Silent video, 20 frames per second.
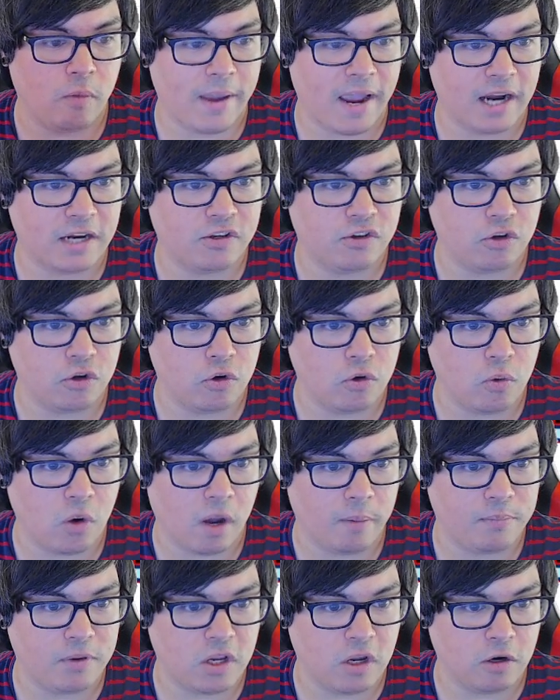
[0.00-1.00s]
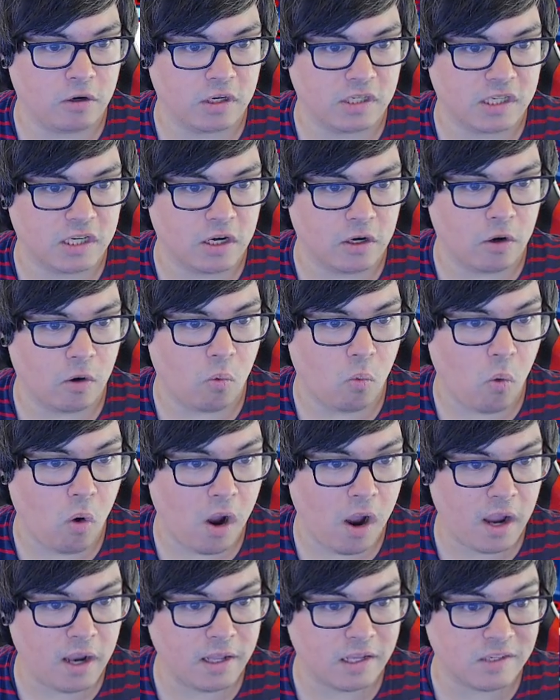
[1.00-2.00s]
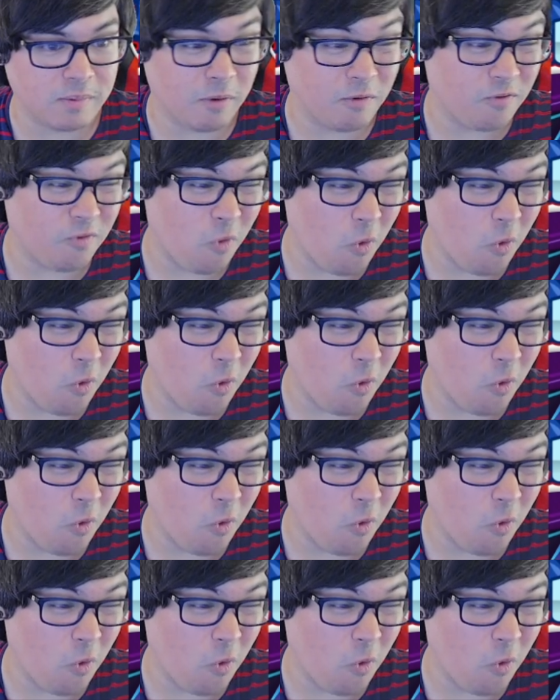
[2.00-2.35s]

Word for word: go back to up here to scenario one, it's about